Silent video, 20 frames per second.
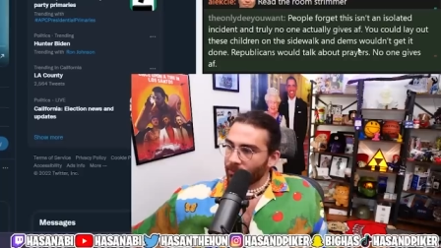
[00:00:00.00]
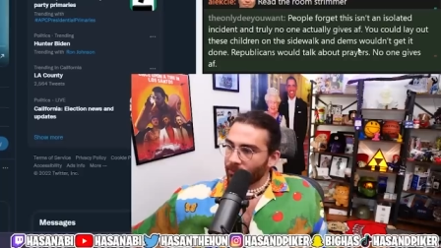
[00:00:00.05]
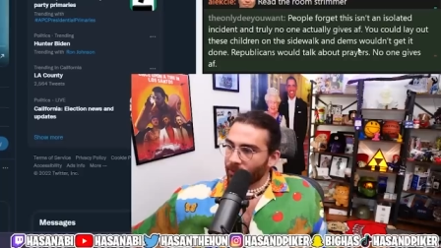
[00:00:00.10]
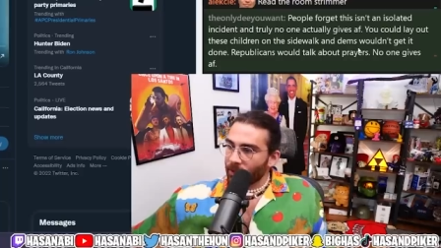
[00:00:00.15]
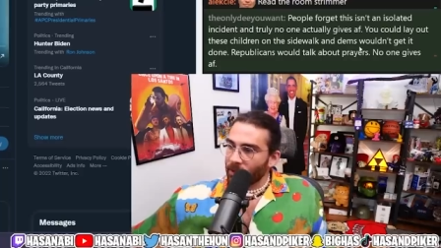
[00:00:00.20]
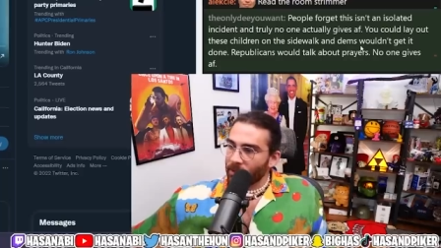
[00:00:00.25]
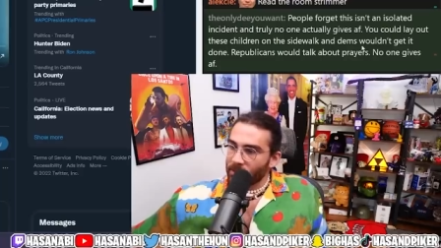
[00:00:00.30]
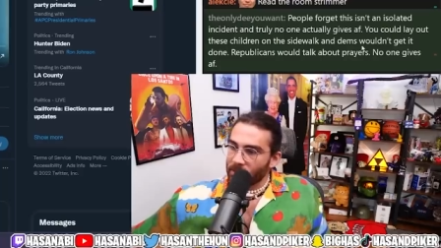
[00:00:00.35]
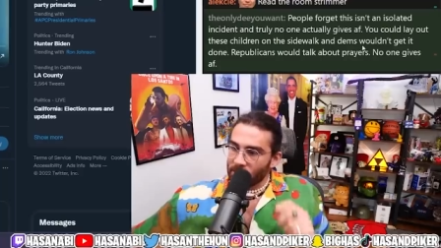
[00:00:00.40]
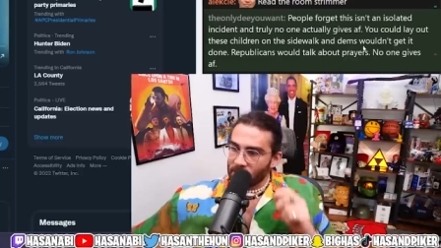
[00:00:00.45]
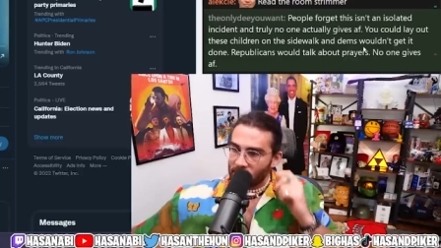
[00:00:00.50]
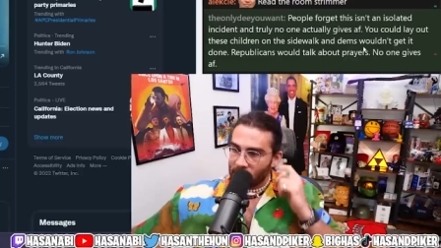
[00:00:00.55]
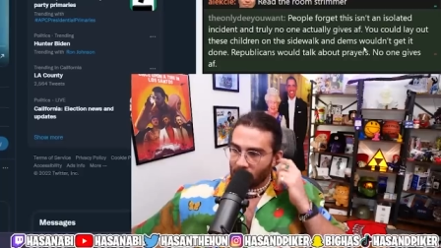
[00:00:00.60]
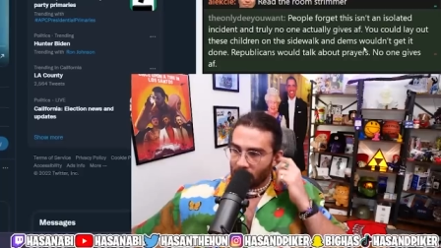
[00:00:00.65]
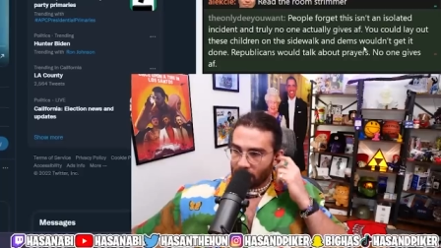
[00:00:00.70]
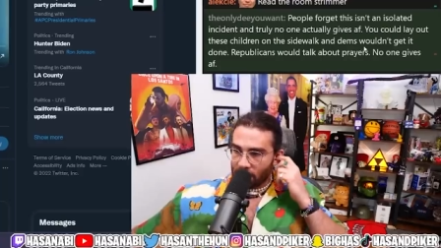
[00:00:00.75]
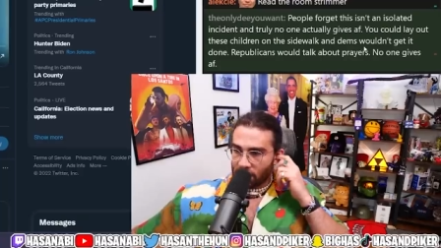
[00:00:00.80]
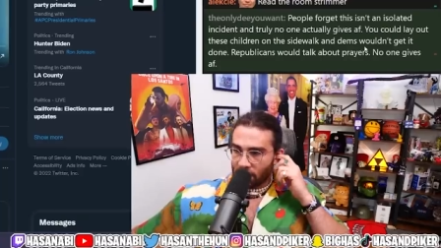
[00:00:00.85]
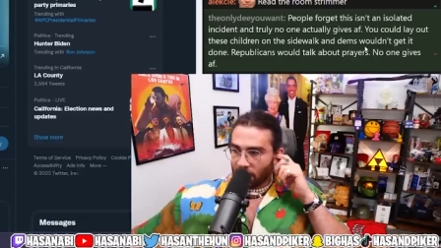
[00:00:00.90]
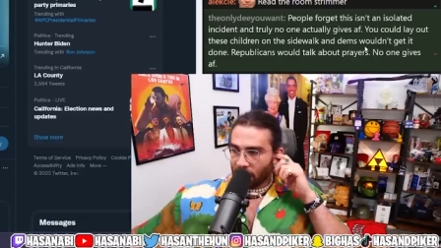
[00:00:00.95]
this is an
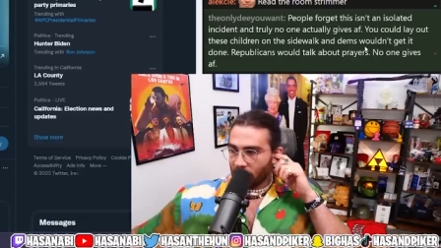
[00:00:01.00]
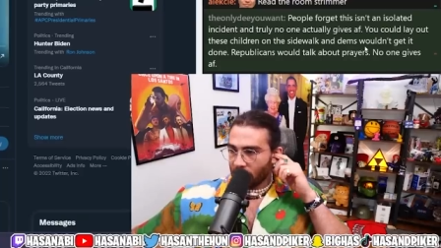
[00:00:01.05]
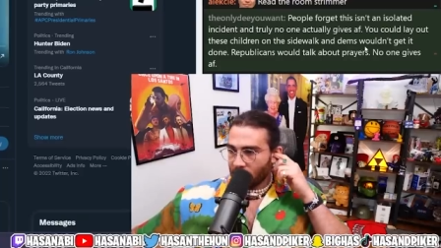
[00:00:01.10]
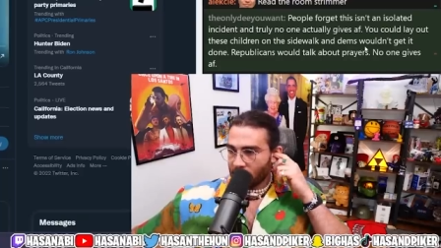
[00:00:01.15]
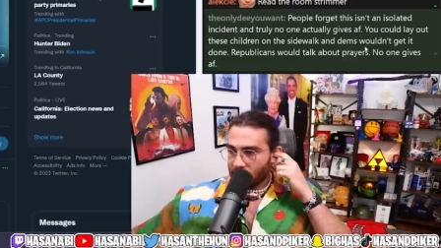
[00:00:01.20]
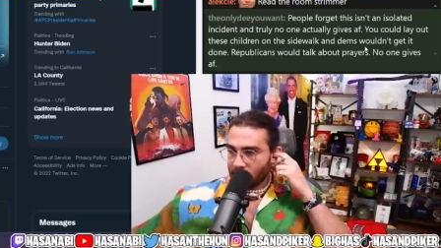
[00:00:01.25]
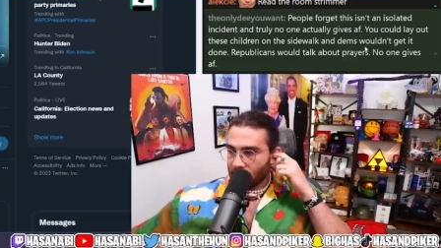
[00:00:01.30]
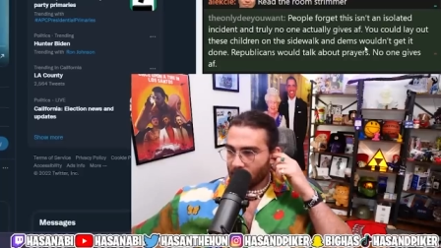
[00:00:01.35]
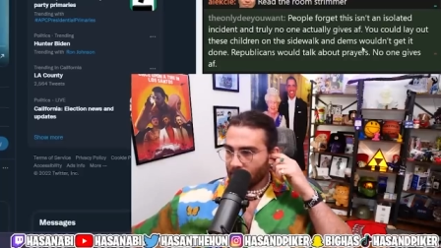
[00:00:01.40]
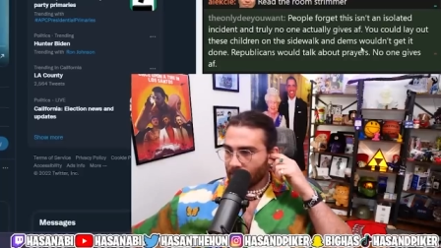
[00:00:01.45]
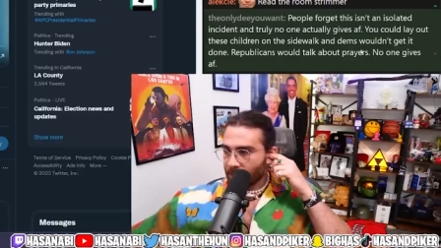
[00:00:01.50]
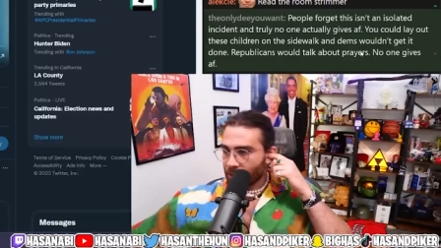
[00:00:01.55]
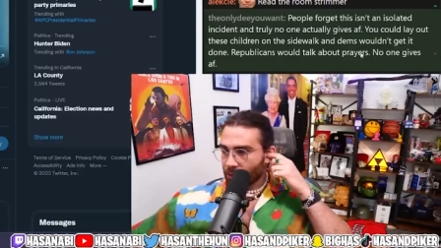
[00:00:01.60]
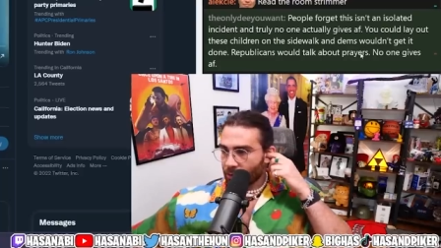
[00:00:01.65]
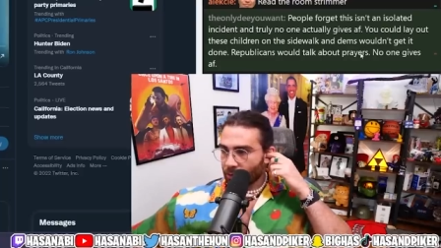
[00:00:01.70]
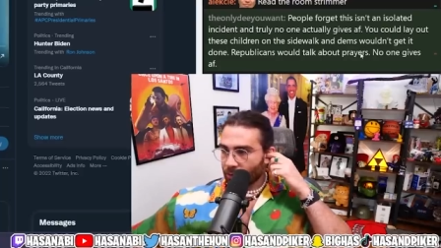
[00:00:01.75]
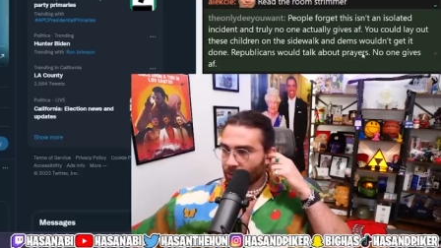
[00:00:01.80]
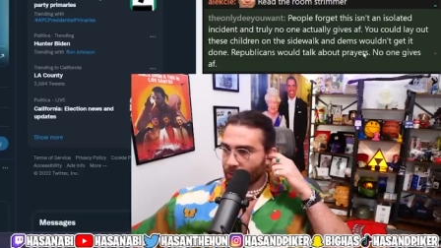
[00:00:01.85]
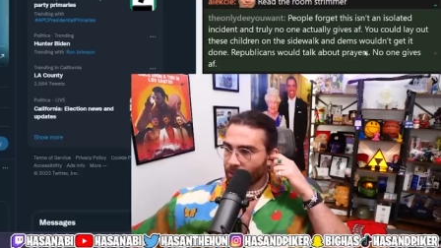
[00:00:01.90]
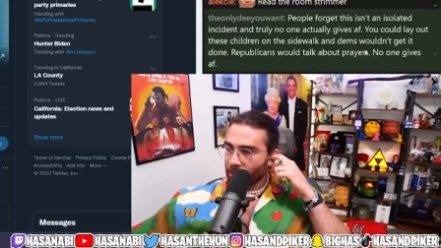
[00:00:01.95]
isolated incident and
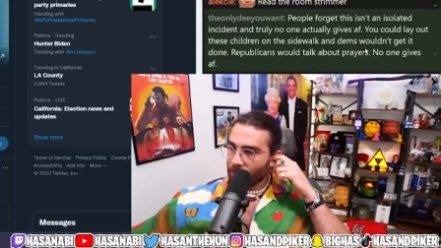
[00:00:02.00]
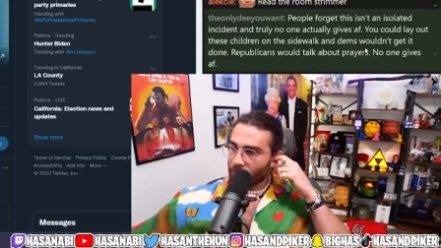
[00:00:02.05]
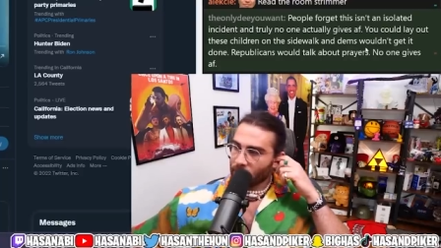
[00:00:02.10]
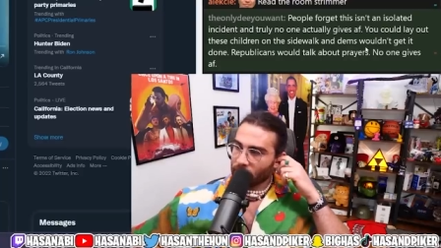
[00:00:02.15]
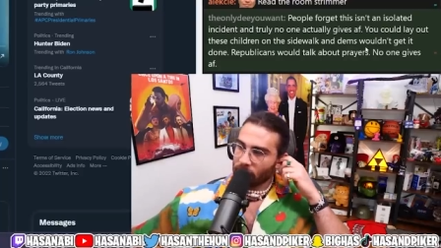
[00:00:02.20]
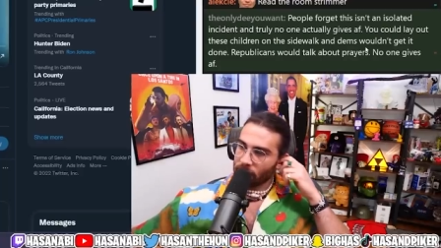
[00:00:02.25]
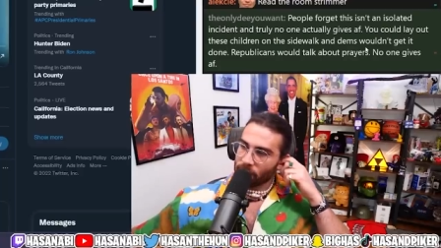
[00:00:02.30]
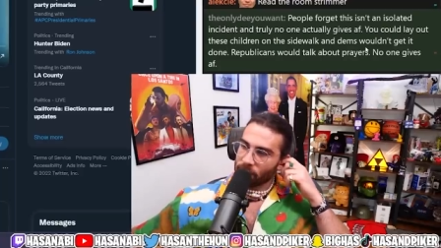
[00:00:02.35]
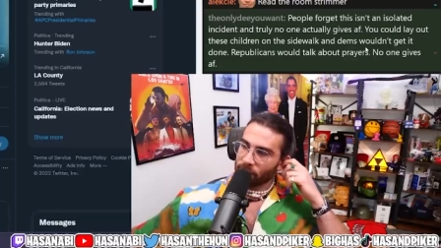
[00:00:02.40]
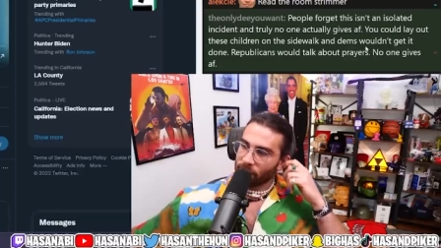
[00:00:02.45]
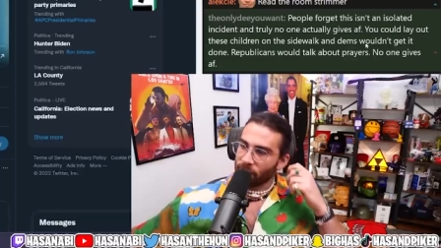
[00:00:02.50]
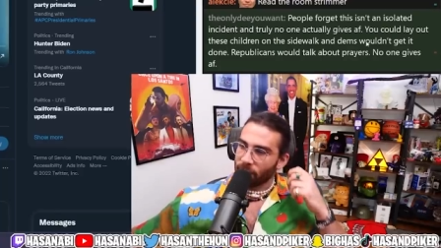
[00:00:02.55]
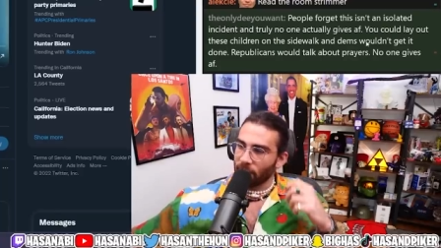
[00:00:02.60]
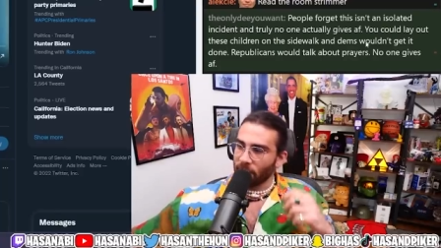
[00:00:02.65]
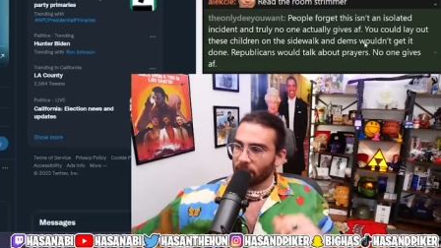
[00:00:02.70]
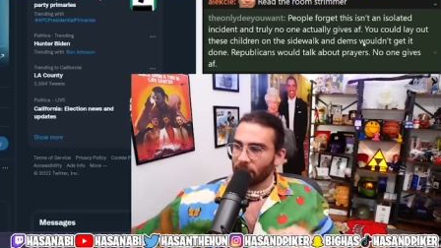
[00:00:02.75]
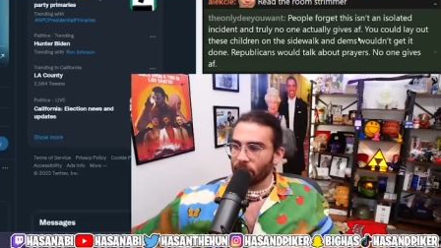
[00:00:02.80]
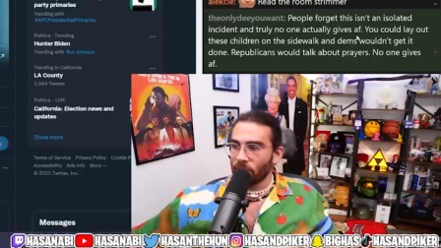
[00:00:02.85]
truly no one gives a fuck.